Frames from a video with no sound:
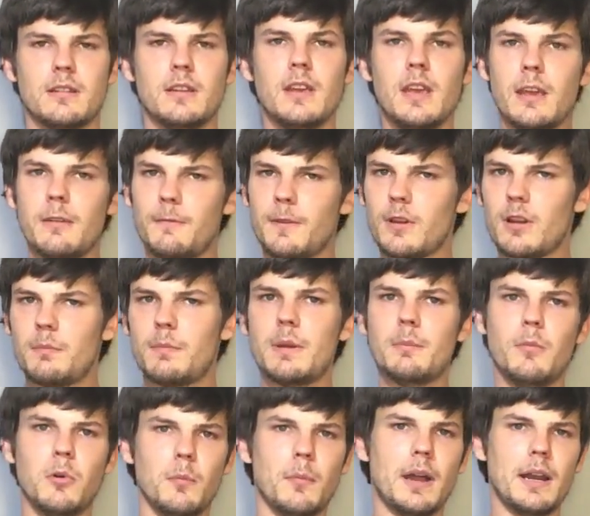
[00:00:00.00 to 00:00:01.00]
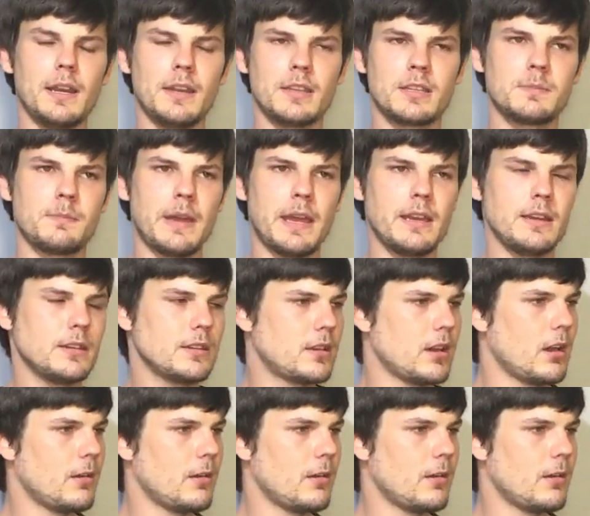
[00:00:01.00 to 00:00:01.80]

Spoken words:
If you've got a bit more money to spend,